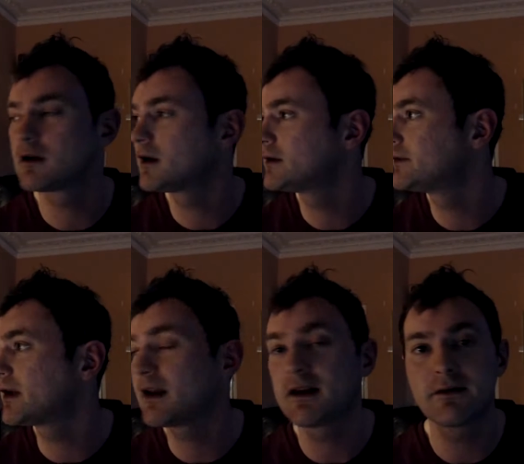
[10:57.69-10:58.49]
And I
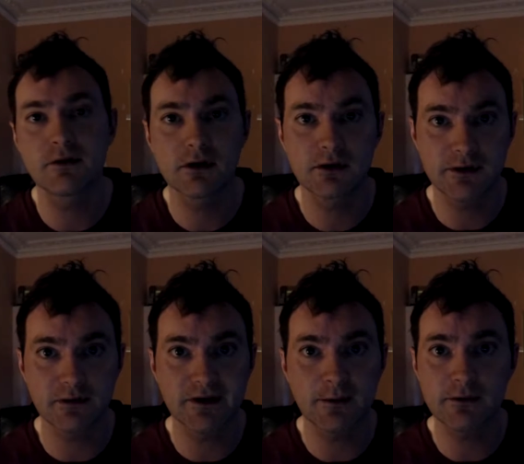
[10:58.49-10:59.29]
ain't even going to sort of
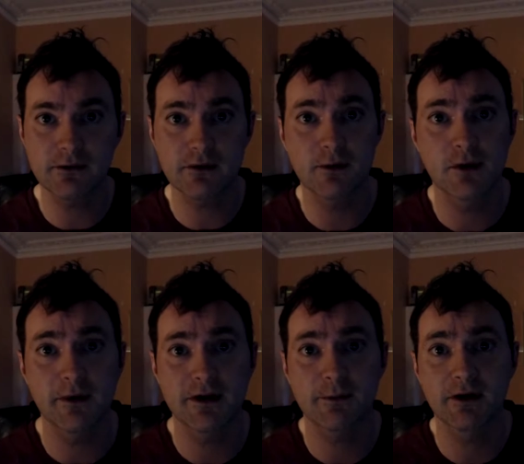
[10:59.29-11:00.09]
demonstrate what my
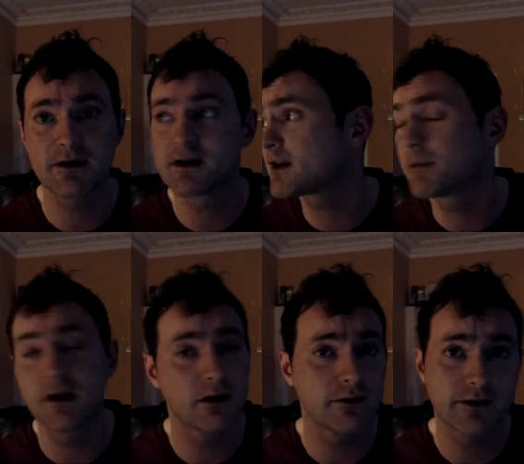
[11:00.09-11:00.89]
Spanish is like. I've
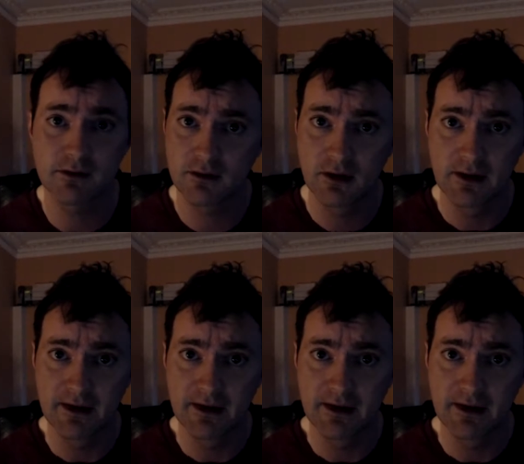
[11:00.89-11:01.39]
been over to